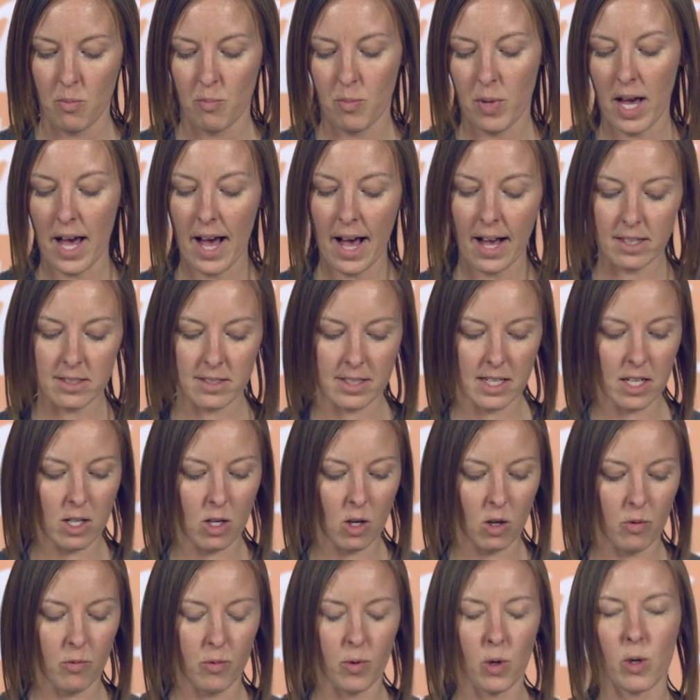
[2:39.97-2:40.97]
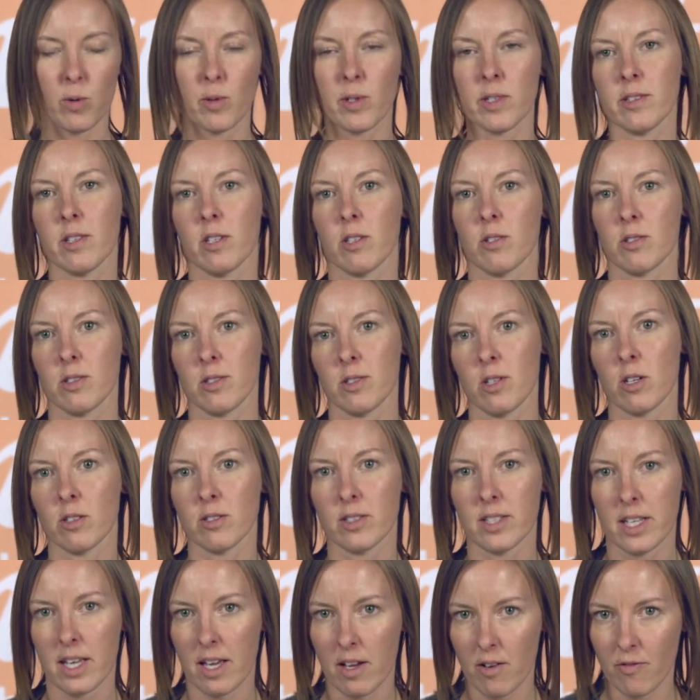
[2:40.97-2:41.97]
But as they go forward, they'll
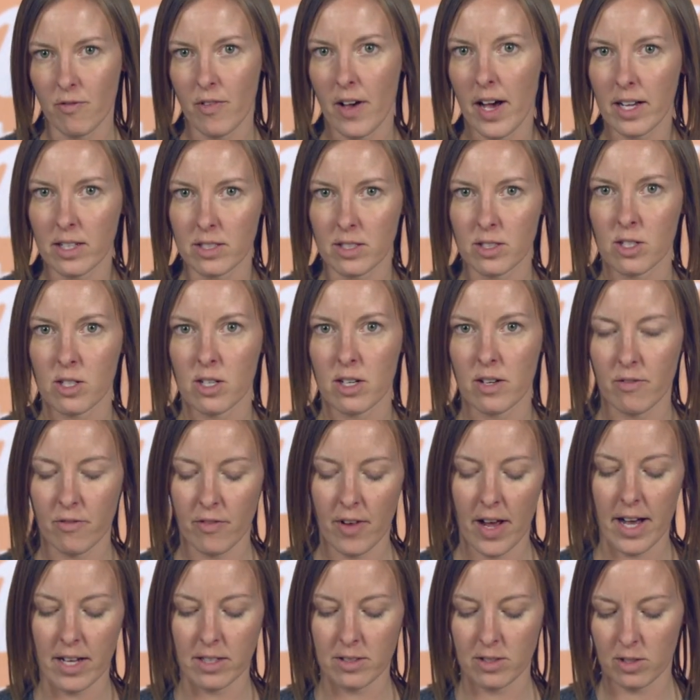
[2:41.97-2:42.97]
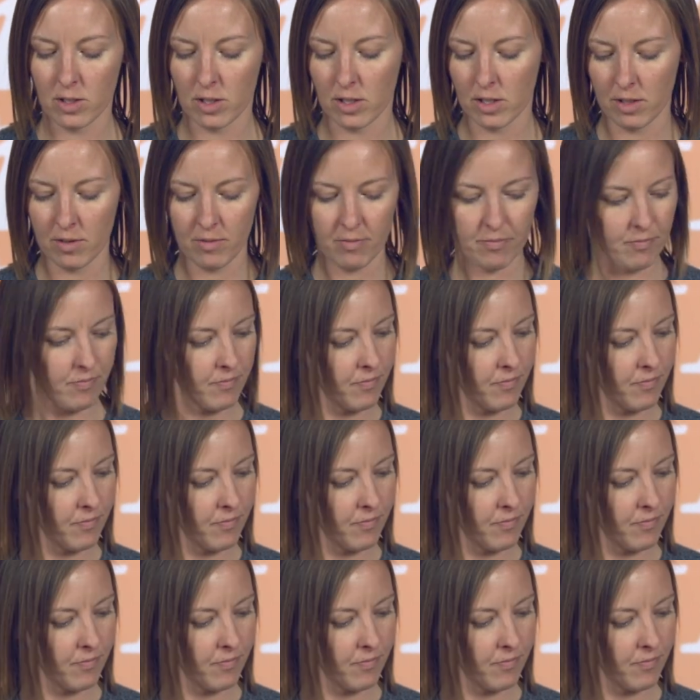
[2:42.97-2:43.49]
start to get faster and faster.